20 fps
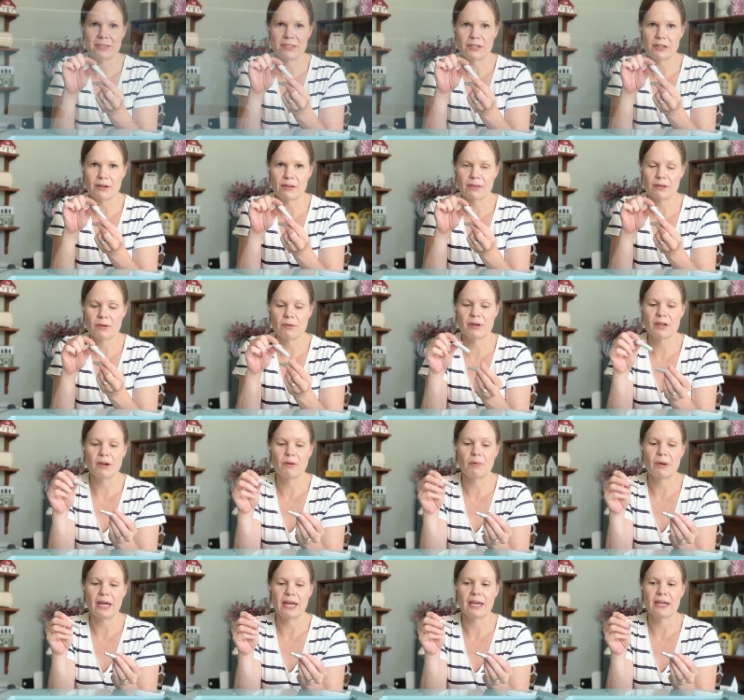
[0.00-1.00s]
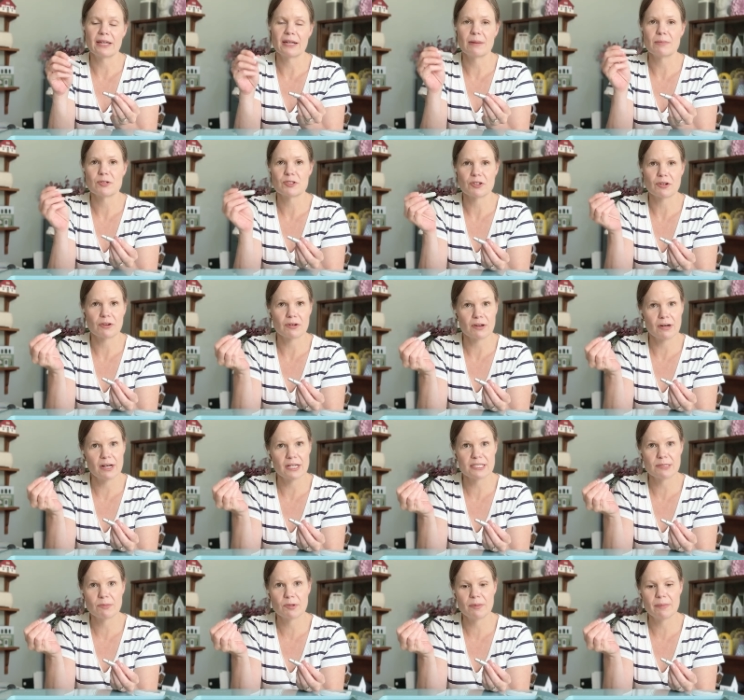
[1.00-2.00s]
that you're throwing away, and I'm sure it'll
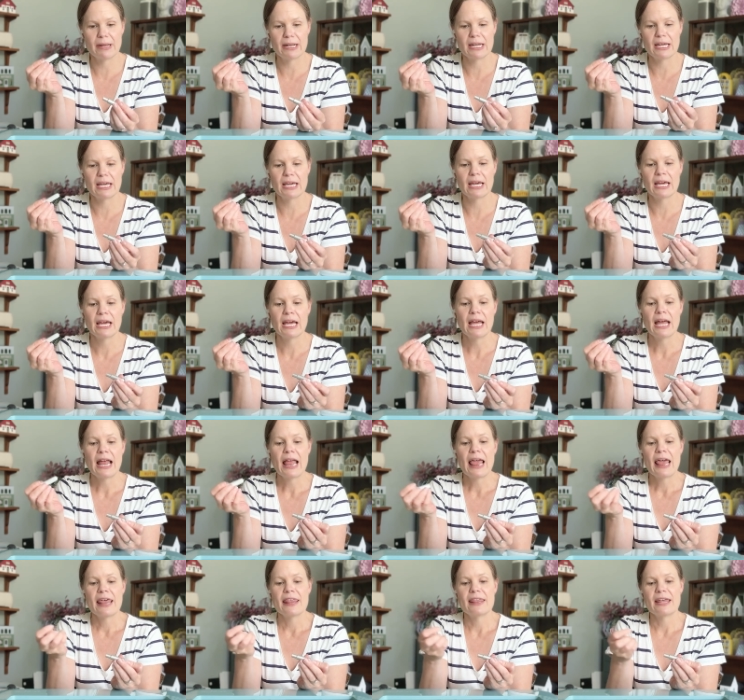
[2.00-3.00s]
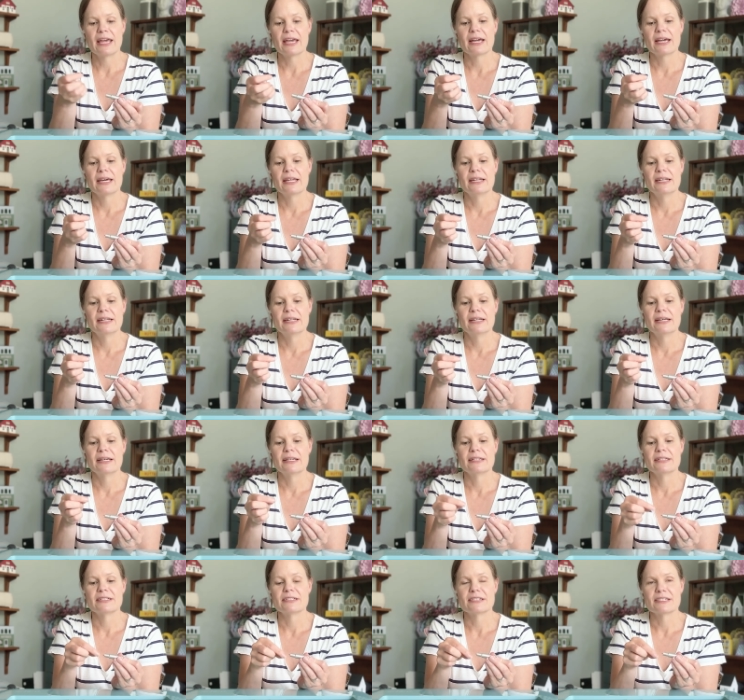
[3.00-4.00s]
cost more money
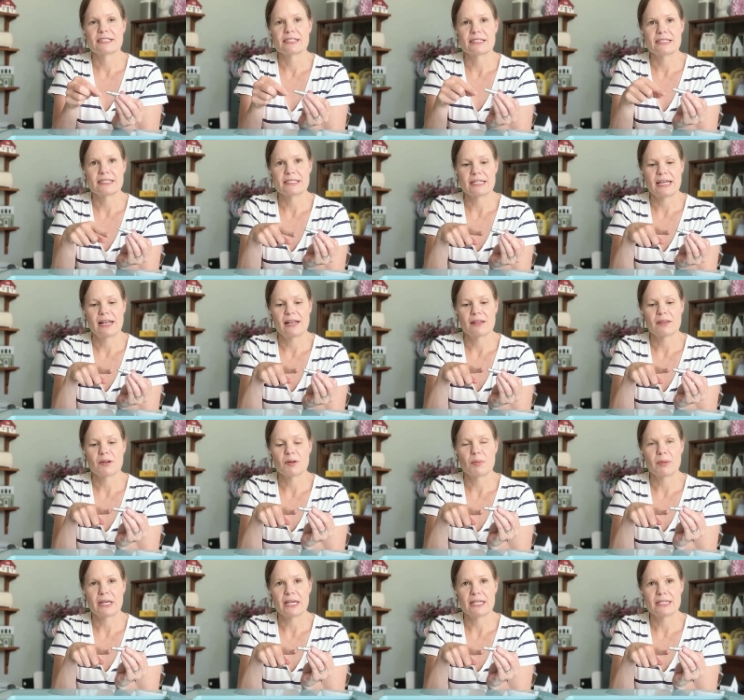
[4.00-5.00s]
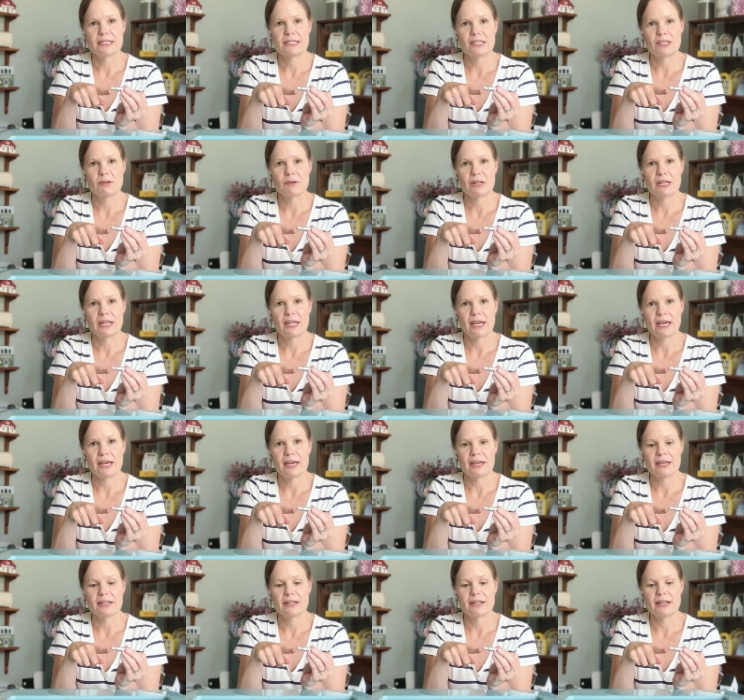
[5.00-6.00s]
than just these tiny little blades that you can
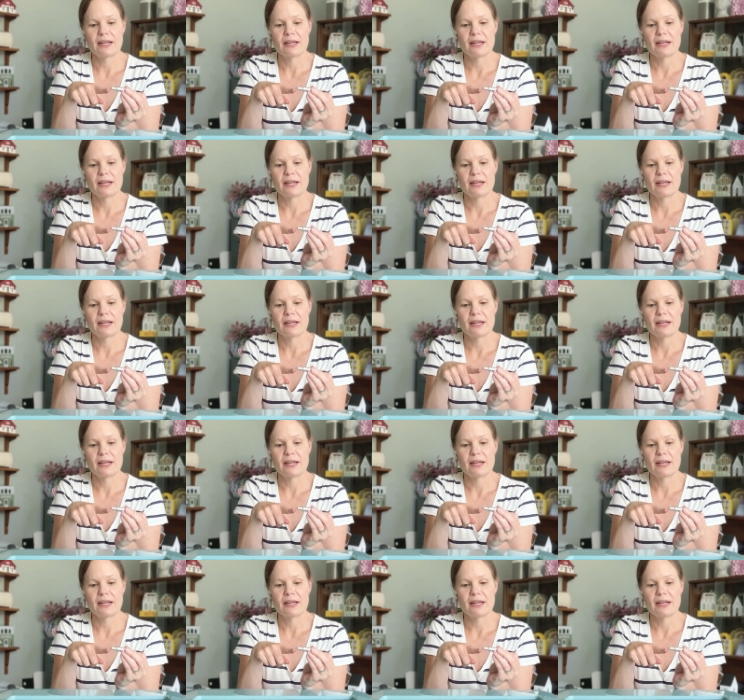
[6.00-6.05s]
get